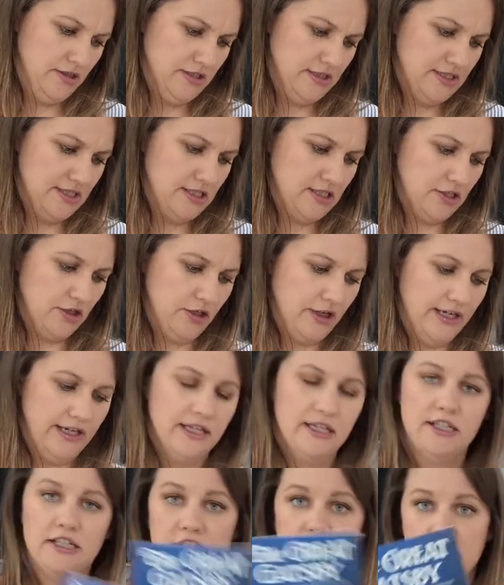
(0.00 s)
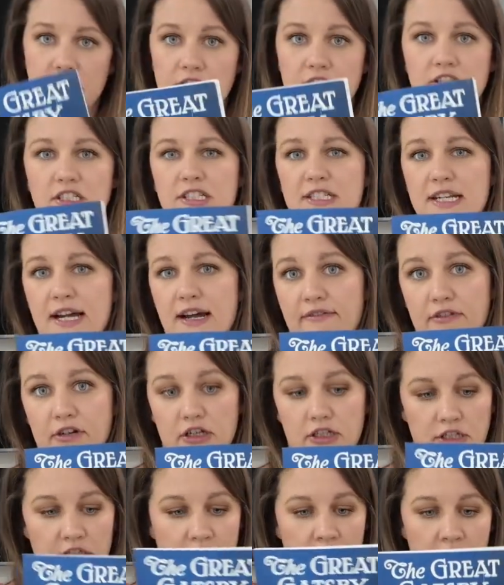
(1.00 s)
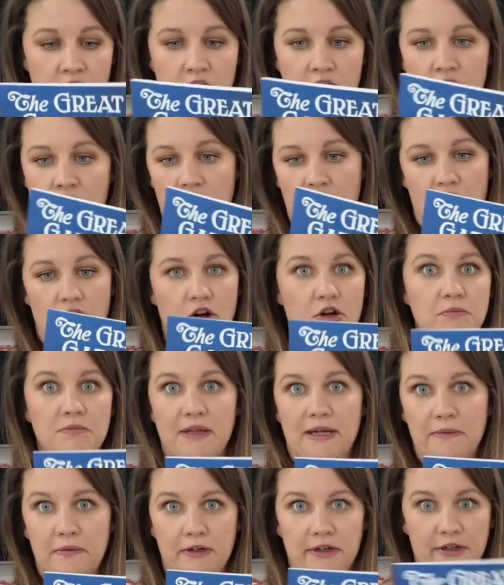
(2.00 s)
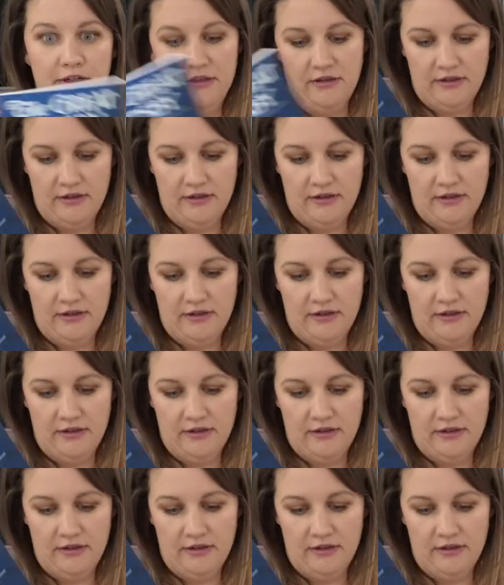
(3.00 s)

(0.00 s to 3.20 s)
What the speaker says: This is in great condition. Just to have on our home library.